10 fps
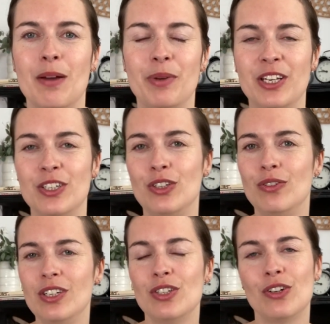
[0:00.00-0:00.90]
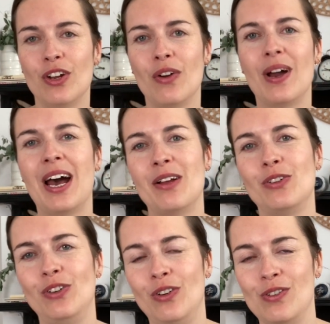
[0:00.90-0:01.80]
because you need to know how
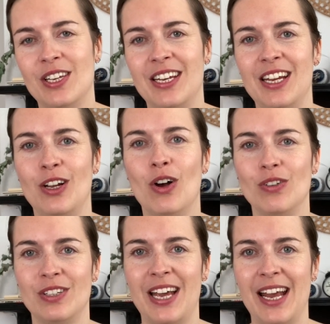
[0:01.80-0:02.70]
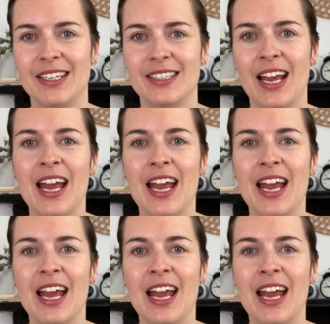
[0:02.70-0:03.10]
to use it in context.